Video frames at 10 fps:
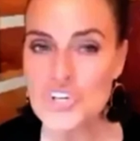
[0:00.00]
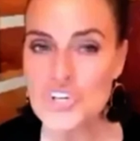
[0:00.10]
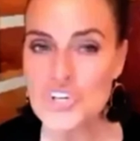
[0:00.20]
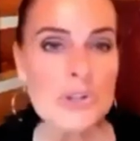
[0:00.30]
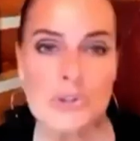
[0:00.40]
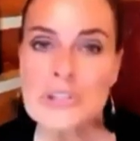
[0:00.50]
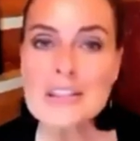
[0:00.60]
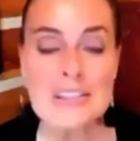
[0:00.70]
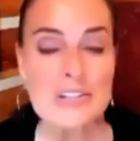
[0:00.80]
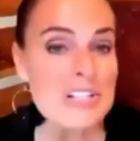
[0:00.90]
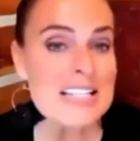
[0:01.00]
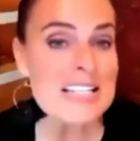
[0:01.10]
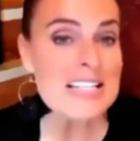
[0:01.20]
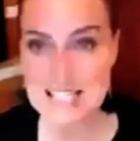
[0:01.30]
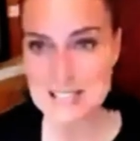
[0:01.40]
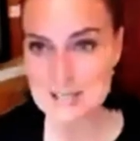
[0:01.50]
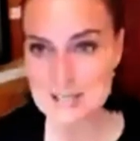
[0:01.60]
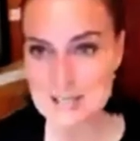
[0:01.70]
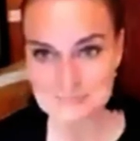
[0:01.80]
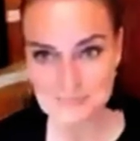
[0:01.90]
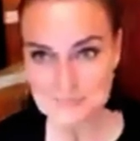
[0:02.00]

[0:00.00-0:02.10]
in literally 30 to 60 days.